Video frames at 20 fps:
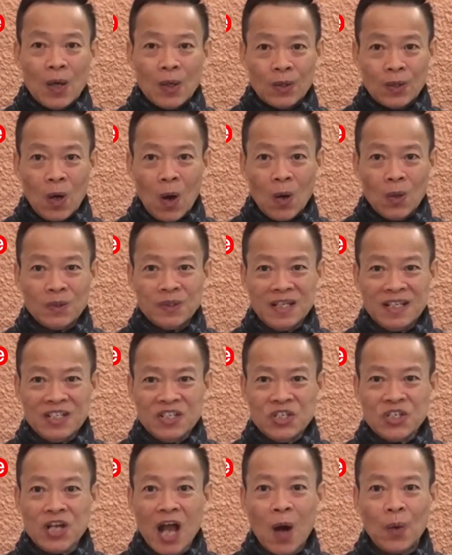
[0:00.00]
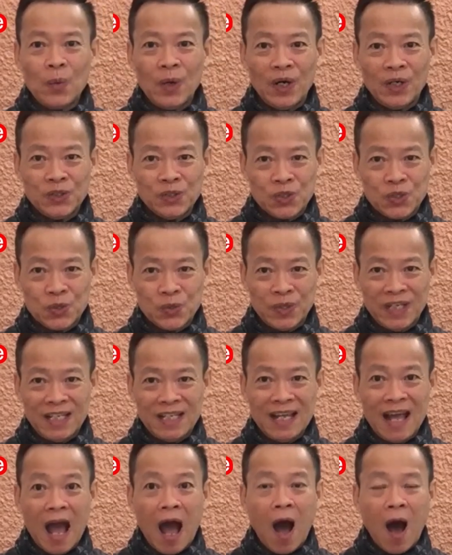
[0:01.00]
Golden shower tree
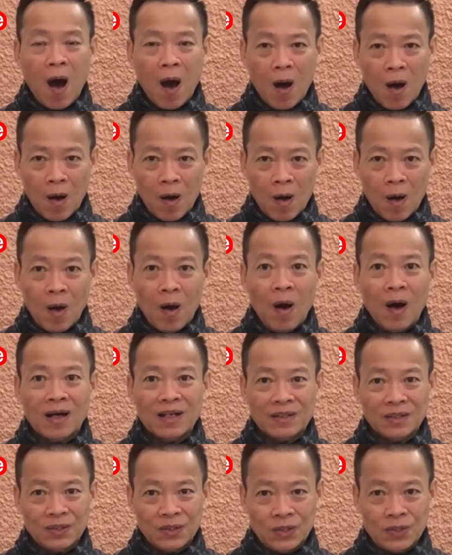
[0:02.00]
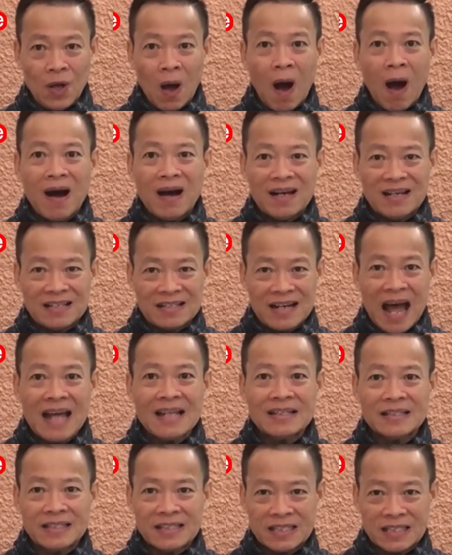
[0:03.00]
or dog rat
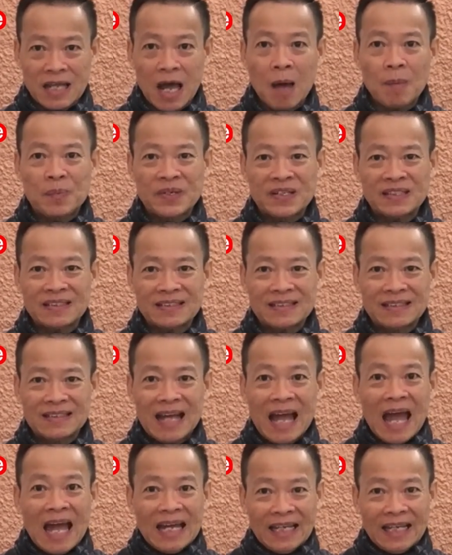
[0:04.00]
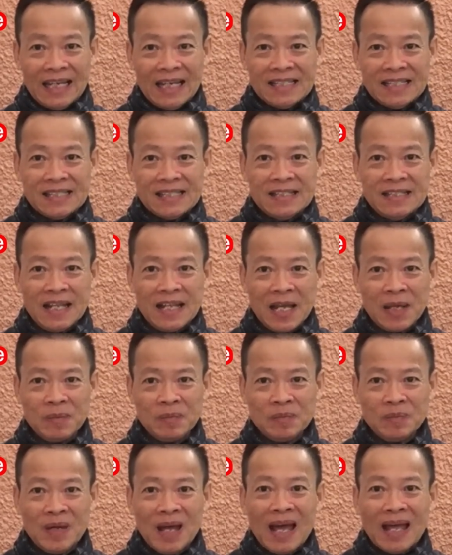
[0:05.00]
chapruk is named
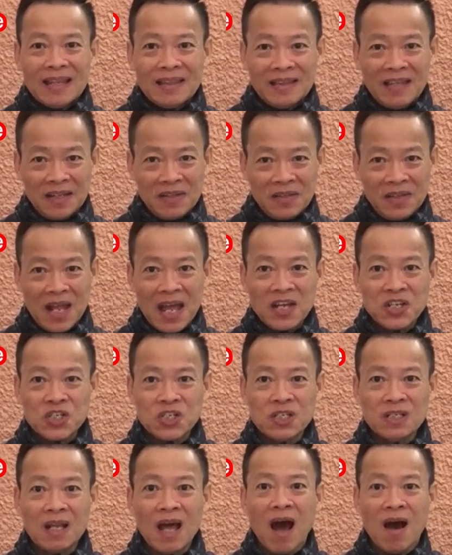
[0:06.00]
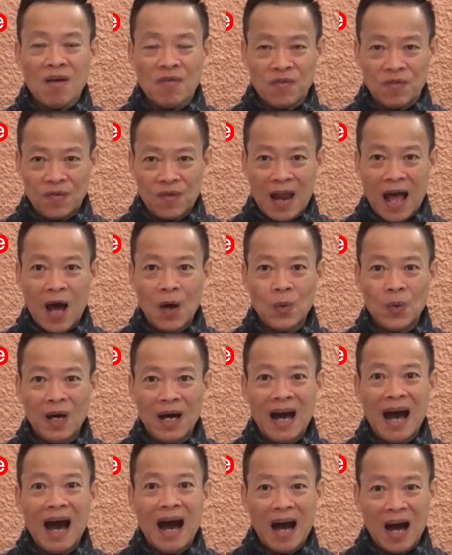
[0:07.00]
the national
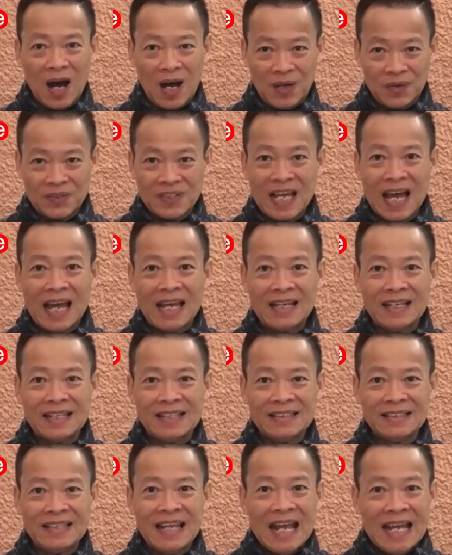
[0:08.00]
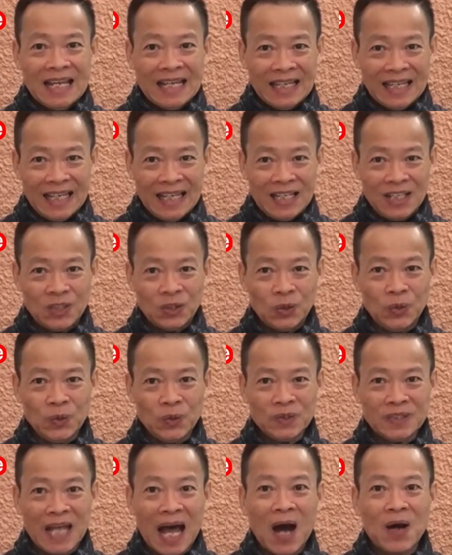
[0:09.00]
flower of Thailand in
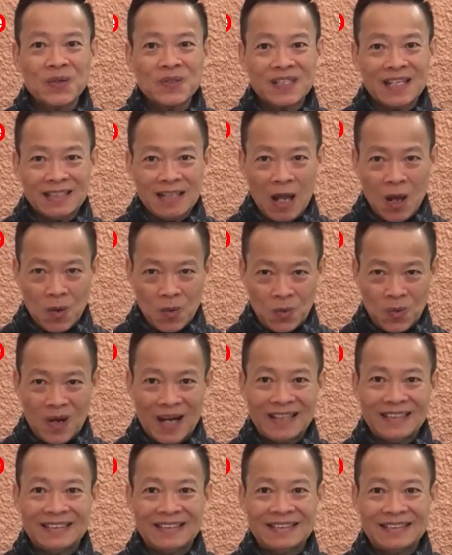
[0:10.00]
2001.